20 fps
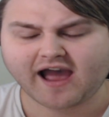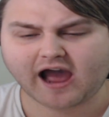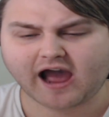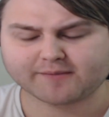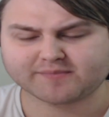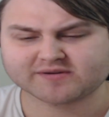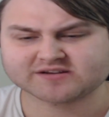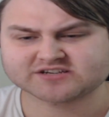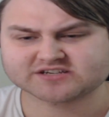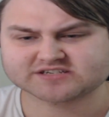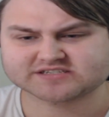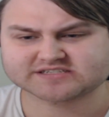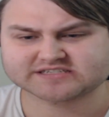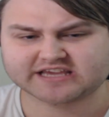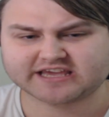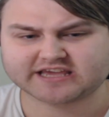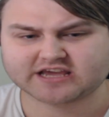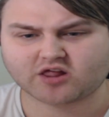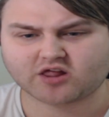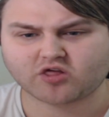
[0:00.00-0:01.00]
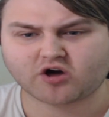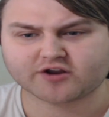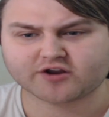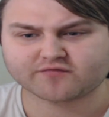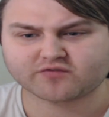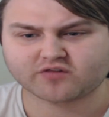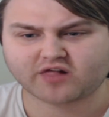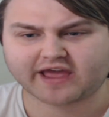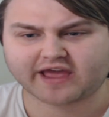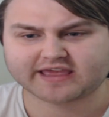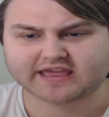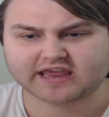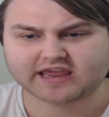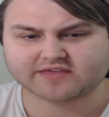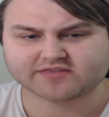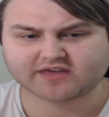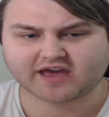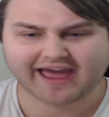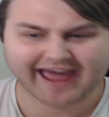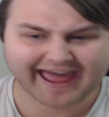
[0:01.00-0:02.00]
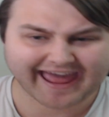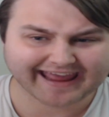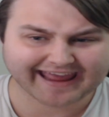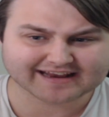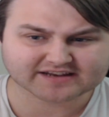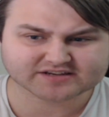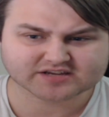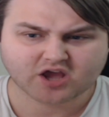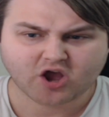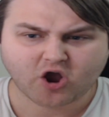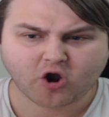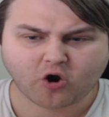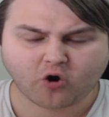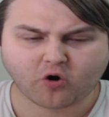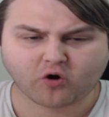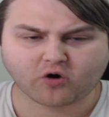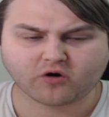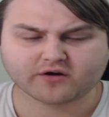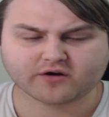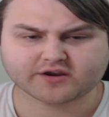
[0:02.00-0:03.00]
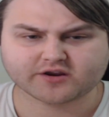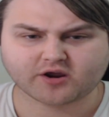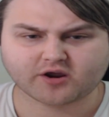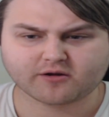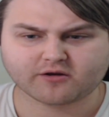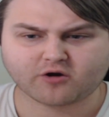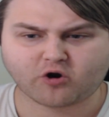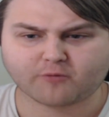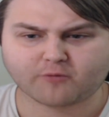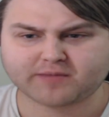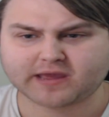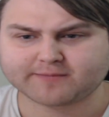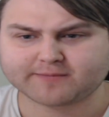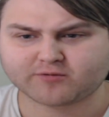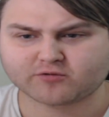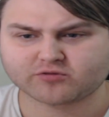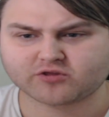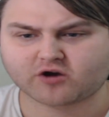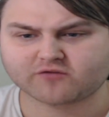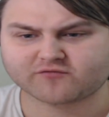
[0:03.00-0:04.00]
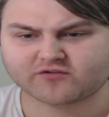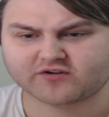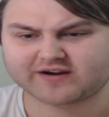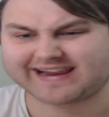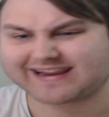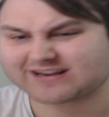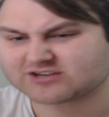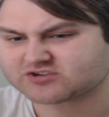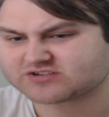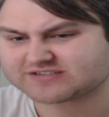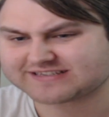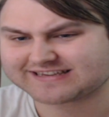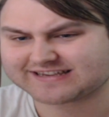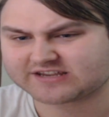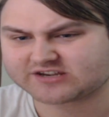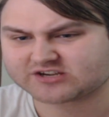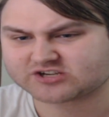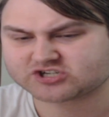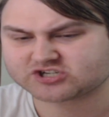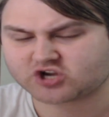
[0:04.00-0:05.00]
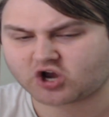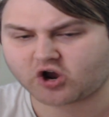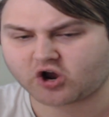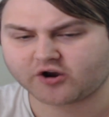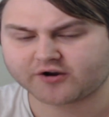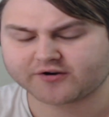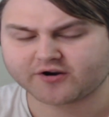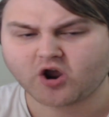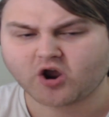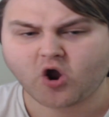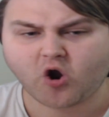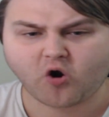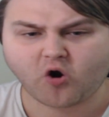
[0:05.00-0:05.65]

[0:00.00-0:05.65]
I've been just seeing a lot of, like, either hate, or, you know, or people not very interested in the show,